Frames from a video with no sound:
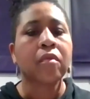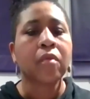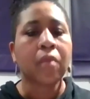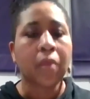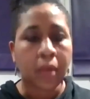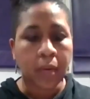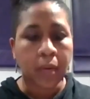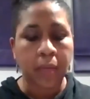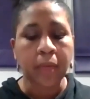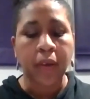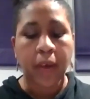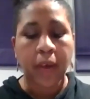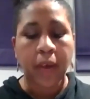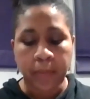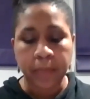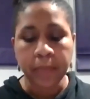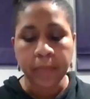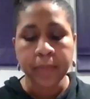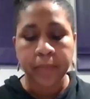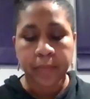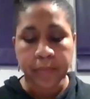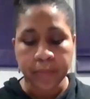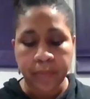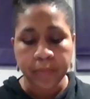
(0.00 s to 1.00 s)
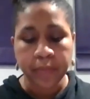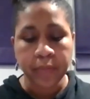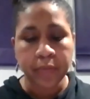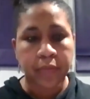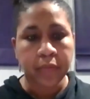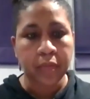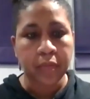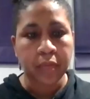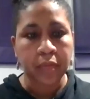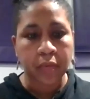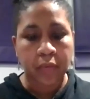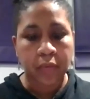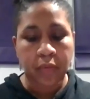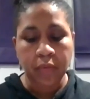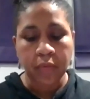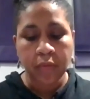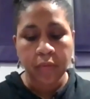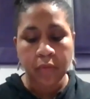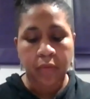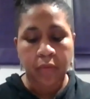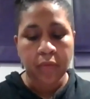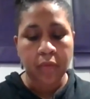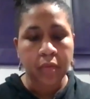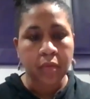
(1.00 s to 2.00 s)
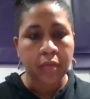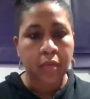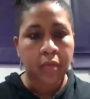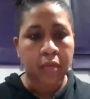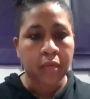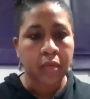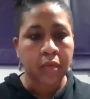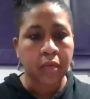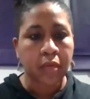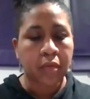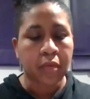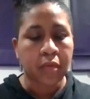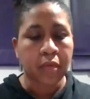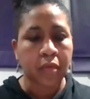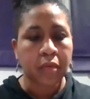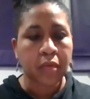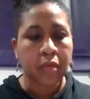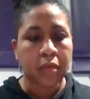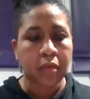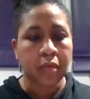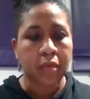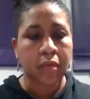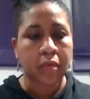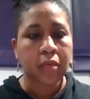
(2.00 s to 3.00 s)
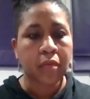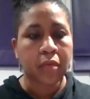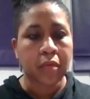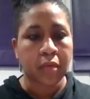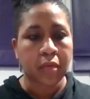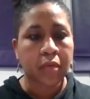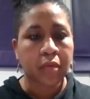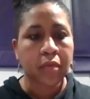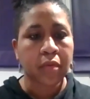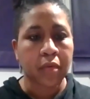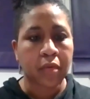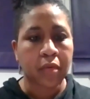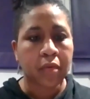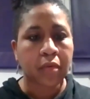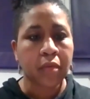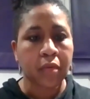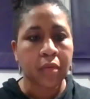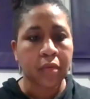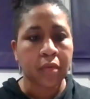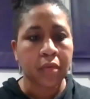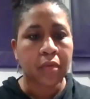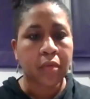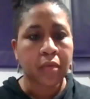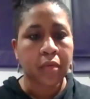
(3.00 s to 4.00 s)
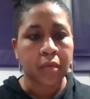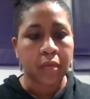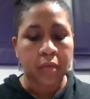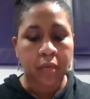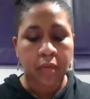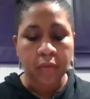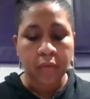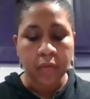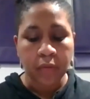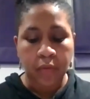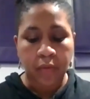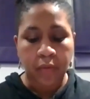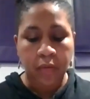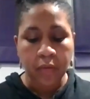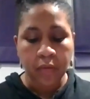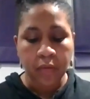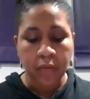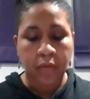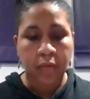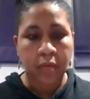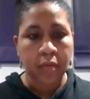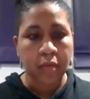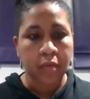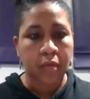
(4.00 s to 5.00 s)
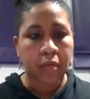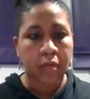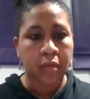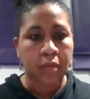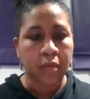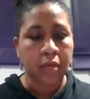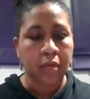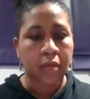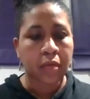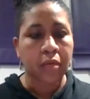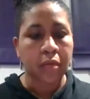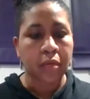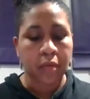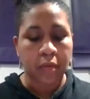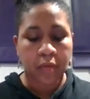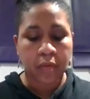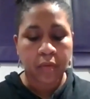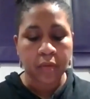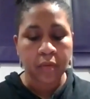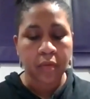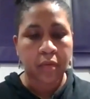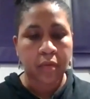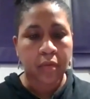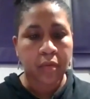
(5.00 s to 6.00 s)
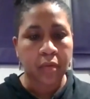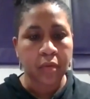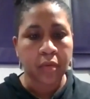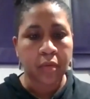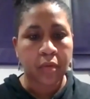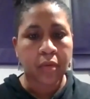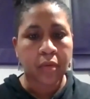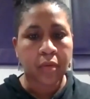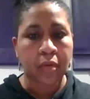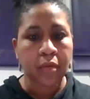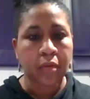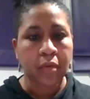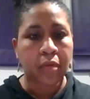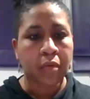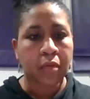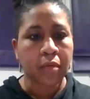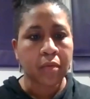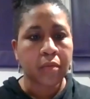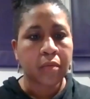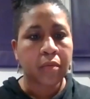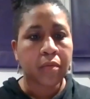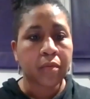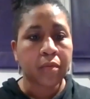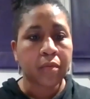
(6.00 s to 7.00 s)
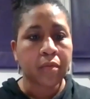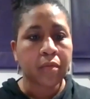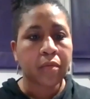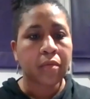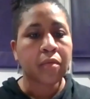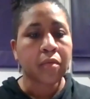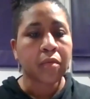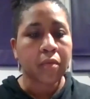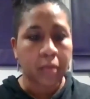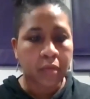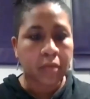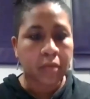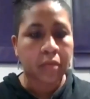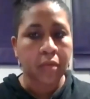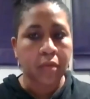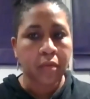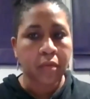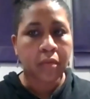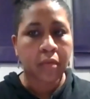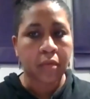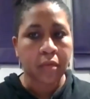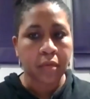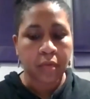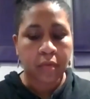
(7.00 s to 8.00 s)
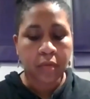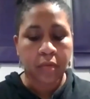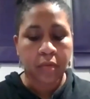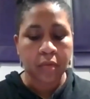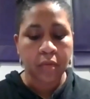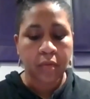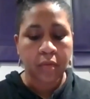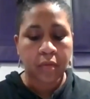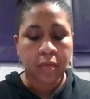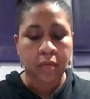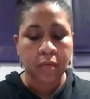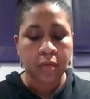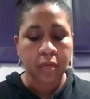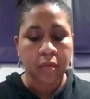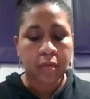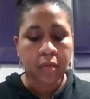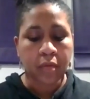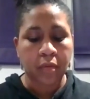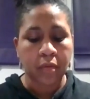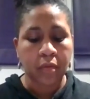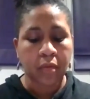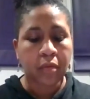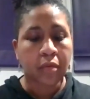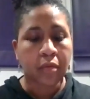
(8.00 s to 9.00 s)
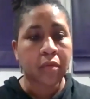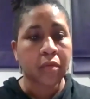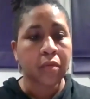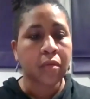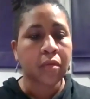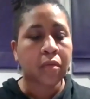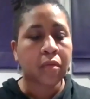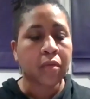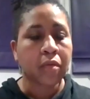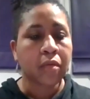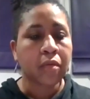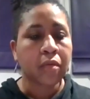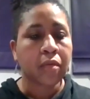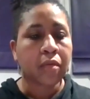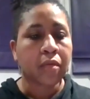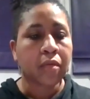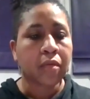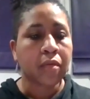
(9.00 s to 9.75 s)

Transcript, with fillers: And I really love it because it doesn't really break down like regular canned yams. So before we go any further, the cornbread is gonna take 25 minutes. So let me show you how simple it is, a cornbread.